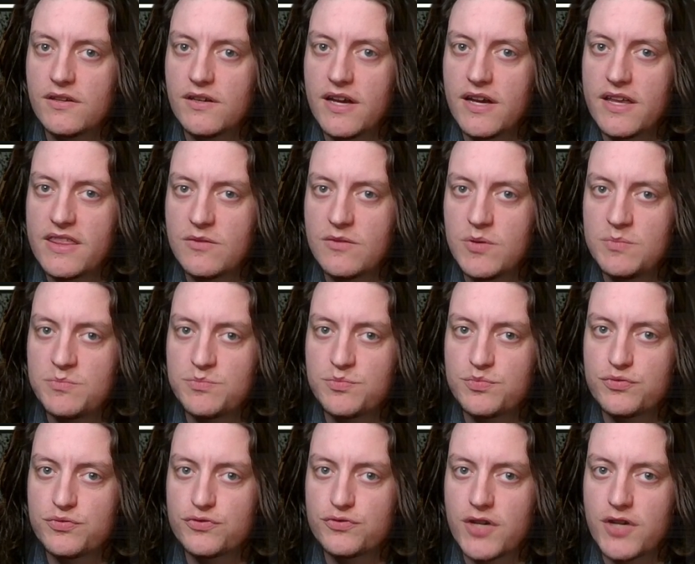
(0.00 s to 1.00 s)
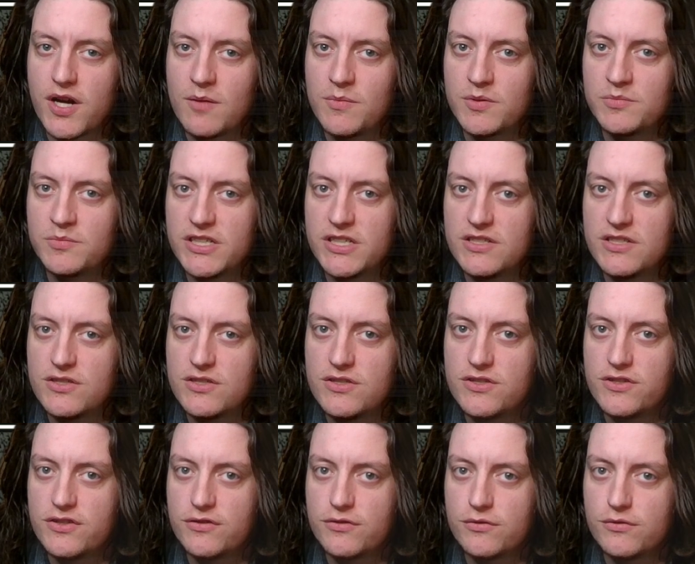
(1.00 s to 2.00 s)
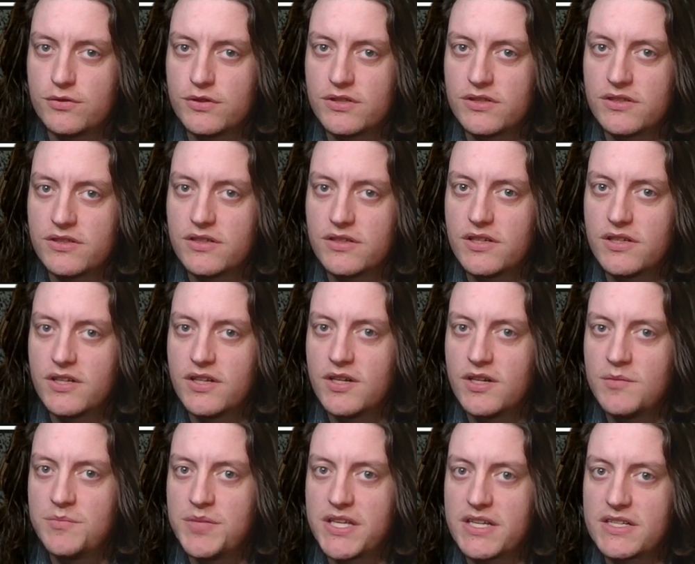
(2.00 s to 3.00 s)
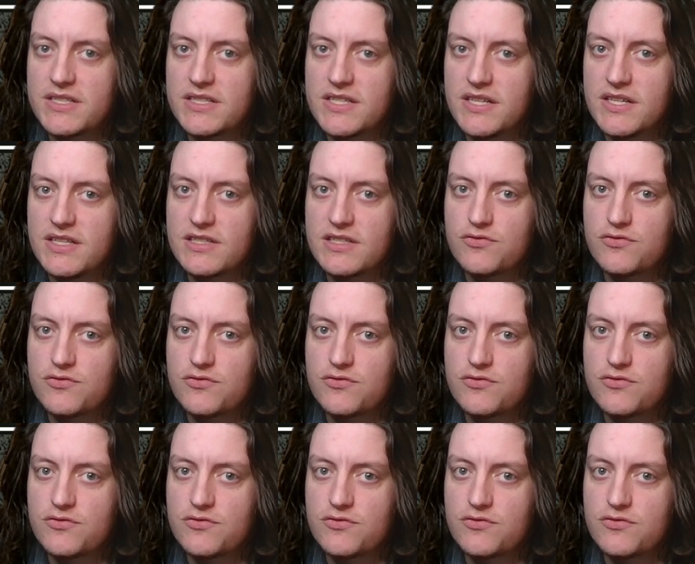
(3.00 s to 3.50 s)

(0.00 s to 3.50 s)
I think we probably do because he is